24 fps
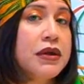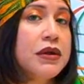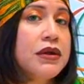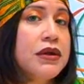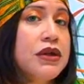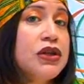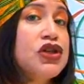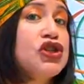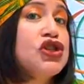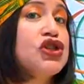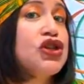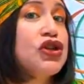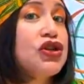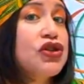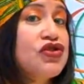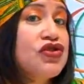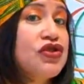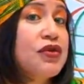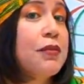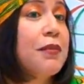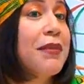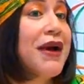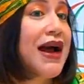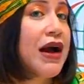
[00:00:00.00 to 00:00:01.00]
The
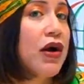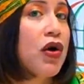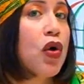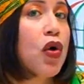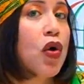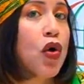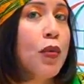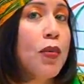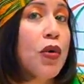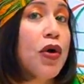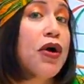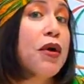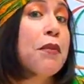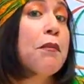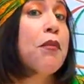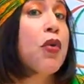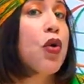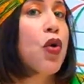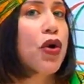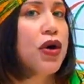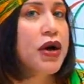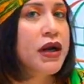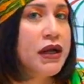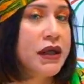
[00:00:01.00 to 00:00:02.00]
children back home are
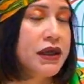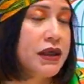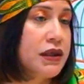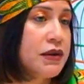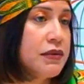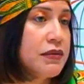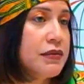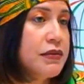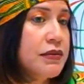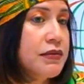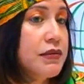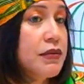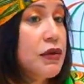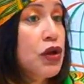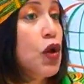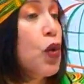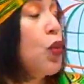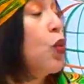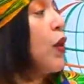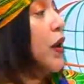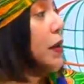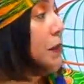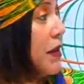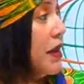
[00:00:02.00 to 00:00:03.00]
important. The
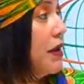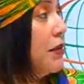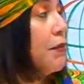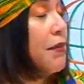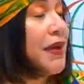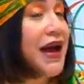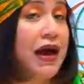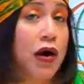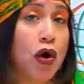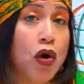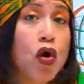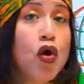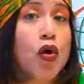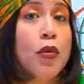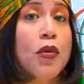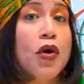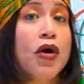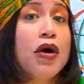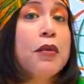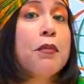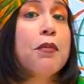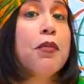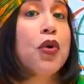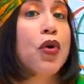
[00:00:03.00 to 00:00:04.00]
women back home
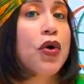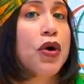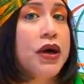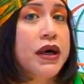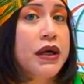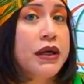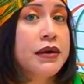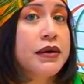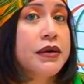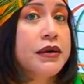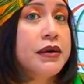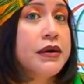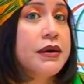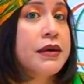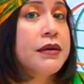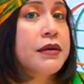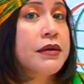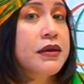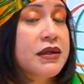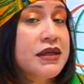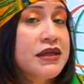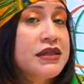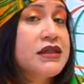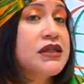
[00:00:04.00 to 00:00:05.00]
are important.
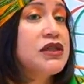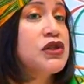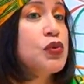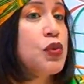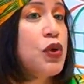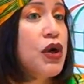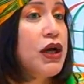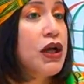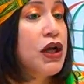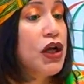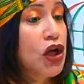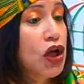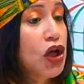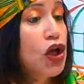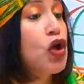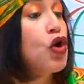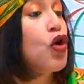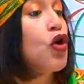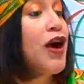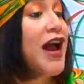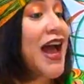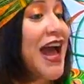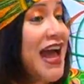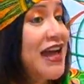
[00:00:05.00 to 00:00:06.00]
This is what
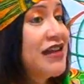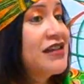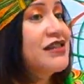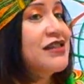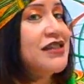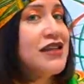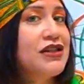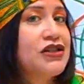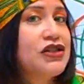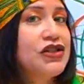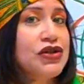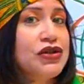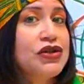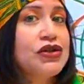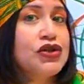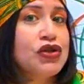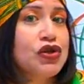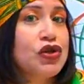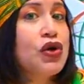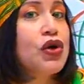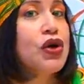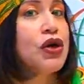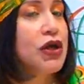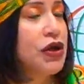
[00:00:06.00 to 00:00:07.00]
your ancestors
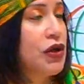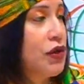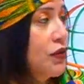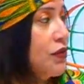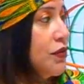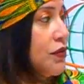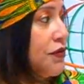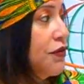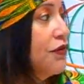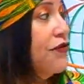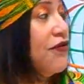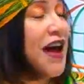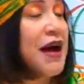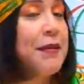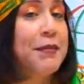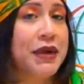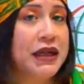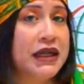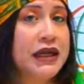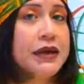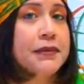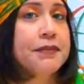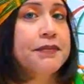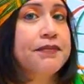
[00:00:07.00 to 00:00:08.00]
taught you,
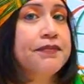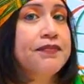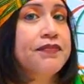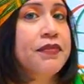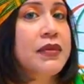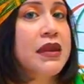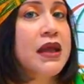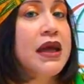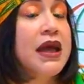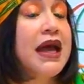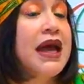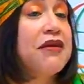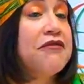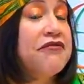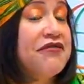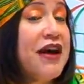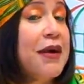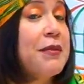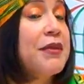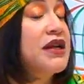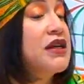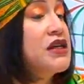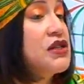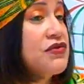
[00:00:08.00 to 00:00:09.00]
family. And
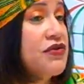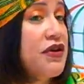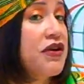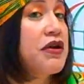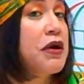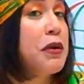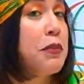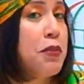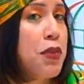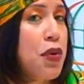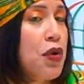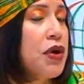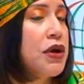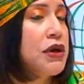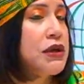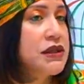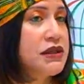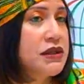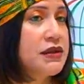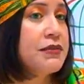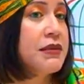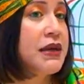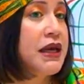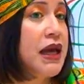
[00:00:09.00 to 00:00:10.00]
family is very important
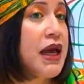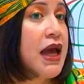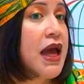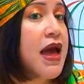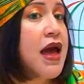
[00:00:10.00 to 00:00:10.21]
to me.